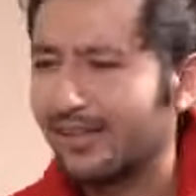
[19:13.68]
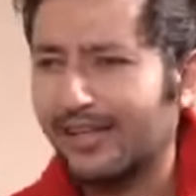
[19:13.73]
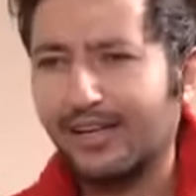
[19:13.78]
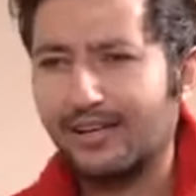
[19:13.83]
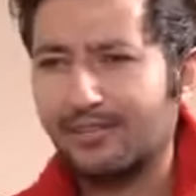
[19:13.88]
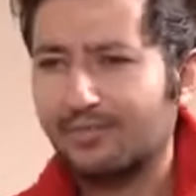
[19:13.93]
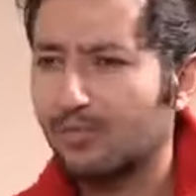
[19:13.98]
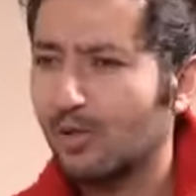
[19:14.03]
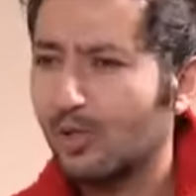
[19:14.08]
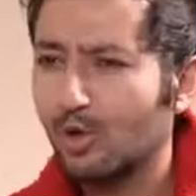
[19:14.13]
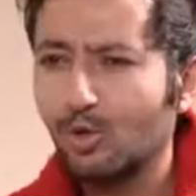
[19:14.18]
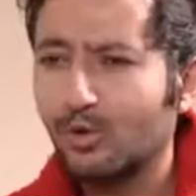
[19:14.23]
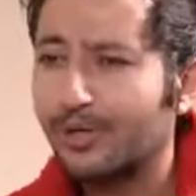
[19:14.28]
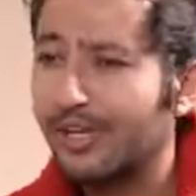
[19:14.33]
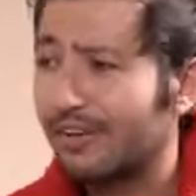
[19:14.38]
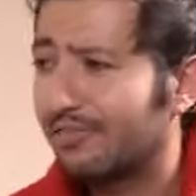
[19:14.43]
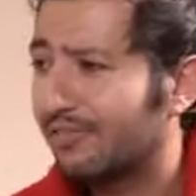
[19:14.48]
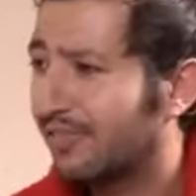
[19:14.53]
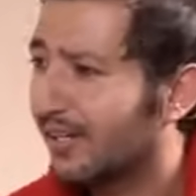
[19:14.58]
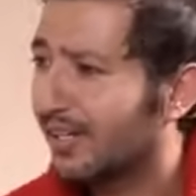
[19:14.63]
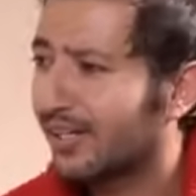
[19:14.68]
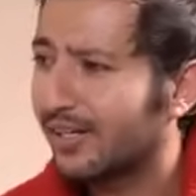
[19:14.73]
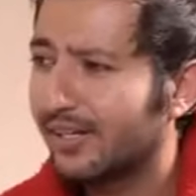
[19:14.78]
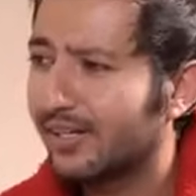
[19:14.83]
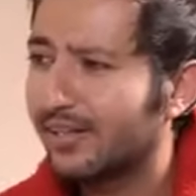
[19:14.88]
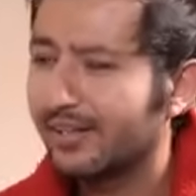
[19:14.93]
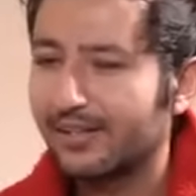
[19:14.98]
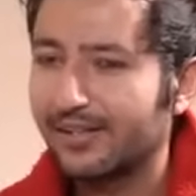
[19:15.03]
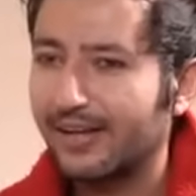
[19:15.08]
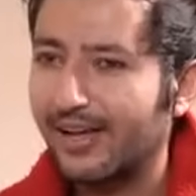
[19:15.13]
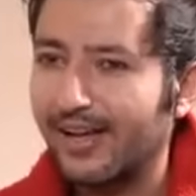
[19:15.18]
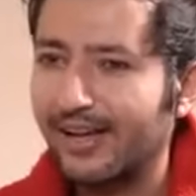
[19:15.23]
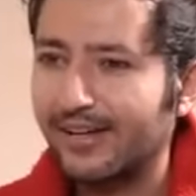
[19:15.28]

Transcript: Yeah, you definitely did.